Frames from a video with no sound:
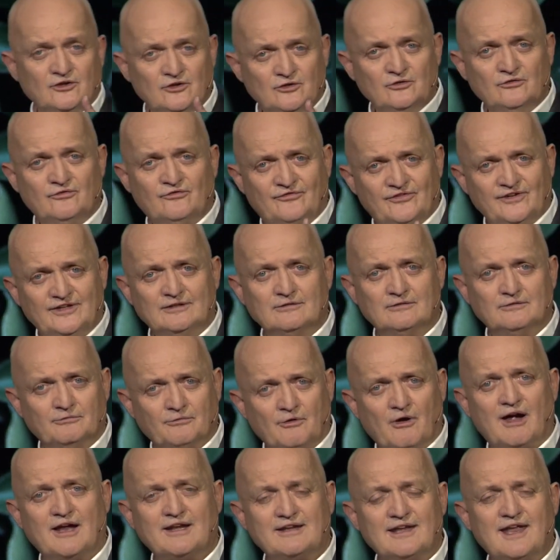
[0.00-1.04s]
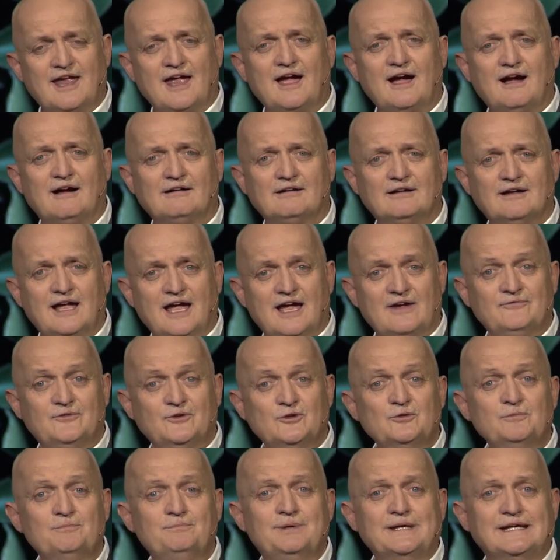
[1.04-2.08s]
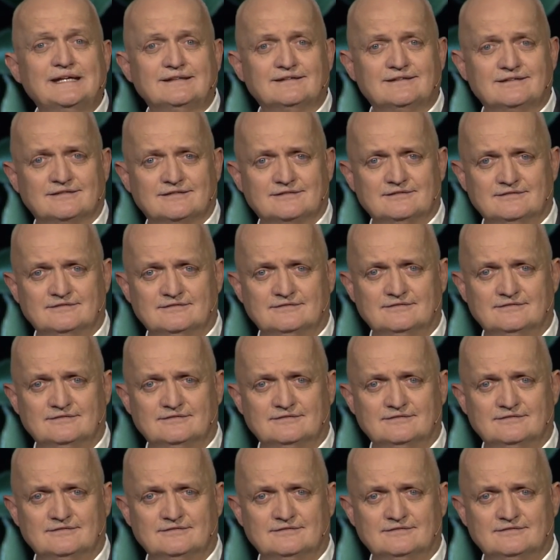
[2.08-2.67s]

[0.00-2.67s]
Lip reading: you feel right now have you beat?